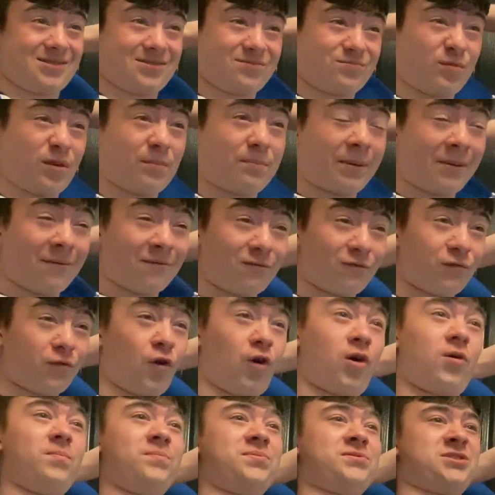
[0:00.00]
We've been
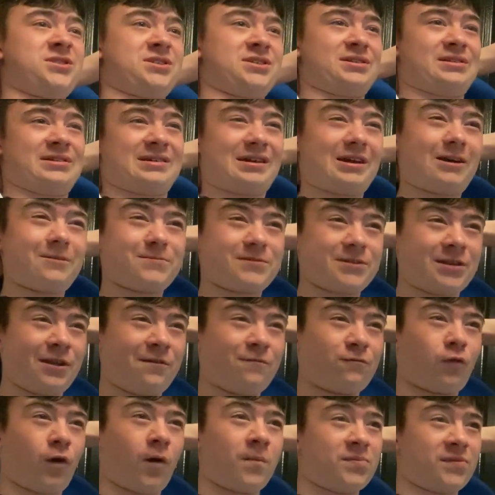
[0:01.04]
robbed, absolutely
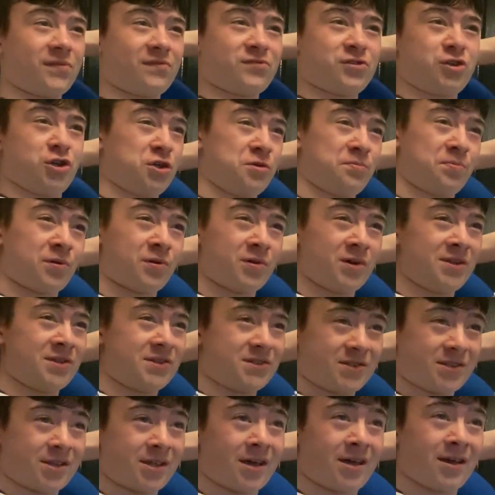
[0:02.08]
robbed of two
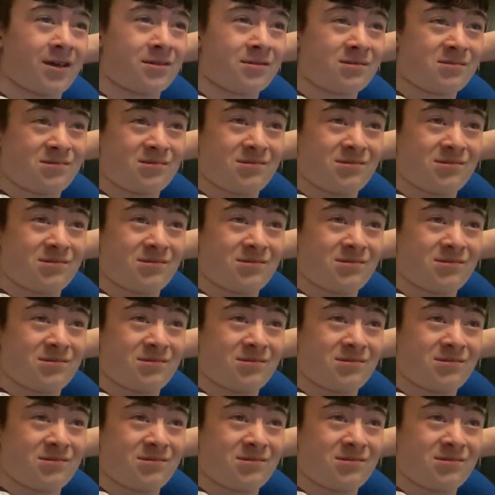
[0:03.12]
points there.